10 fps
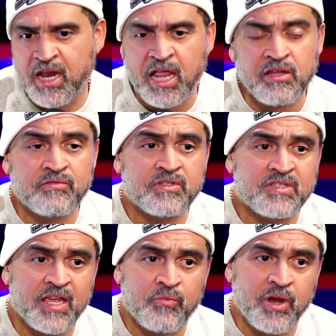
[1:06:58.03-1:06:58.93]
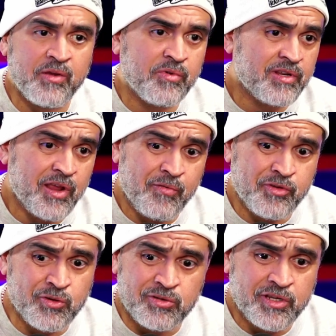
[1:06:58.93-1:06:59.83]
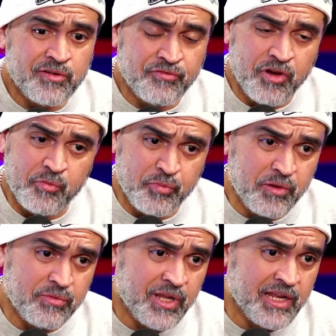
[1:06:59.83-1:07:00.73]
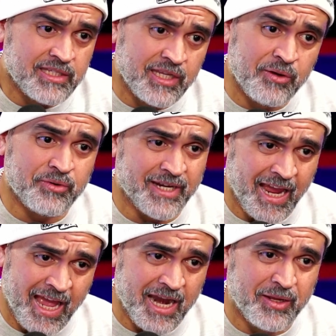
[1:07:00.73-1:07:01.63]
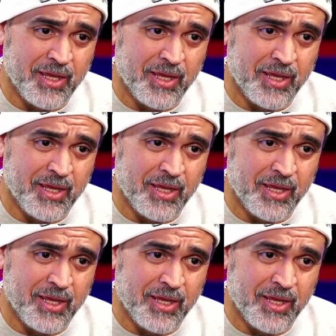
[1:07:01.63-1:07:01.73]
I live the same way, but usually the fuck people I deal with, I got to